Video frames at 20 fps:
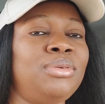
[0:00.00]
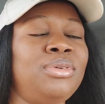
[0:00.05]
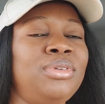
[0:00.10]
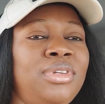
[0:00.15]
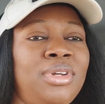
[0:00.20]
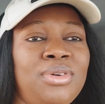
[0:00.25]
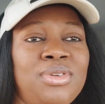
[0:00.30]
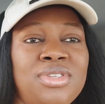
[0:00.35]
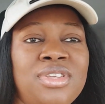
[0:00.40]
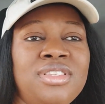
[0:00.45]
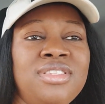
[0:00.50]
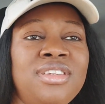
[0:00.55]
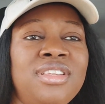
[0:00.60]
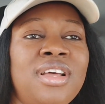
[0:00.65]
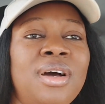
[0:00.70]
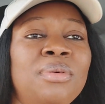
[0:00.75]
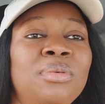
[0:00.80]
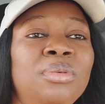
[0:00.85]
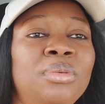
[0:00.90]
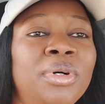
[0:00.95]
there was a
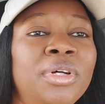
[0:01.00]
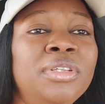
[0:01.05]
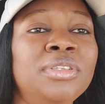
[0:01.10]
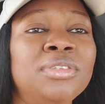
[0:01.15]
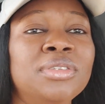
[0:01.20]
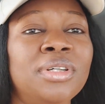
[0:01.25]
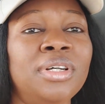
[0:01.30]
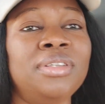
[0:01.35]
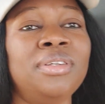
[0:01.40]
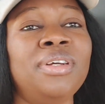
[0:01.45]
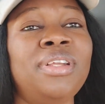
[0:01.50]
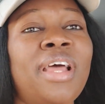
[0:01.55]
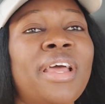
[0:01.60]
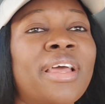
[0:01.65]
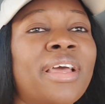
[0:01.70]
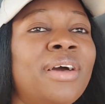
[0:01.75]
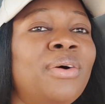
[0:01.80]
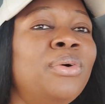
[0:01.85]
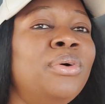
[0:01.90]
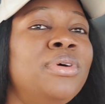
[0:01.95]
dealer we went to and they're like,
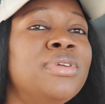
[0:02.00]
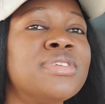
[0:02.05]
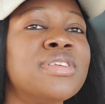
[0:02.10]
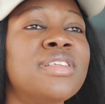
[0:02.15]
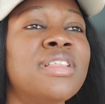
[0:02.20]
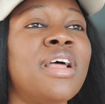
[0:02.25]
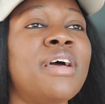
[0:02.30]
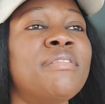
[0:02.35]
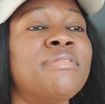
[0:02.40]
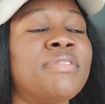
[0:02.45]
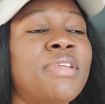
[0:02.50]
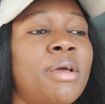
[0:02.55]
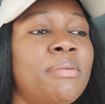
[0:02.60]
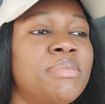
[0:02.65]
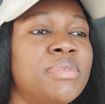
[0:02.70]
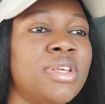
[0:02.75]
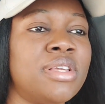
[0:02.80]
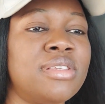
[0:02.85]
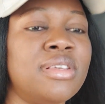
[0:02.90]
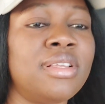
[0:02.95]
oh, it's a lifetime.
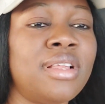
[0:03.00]
I said,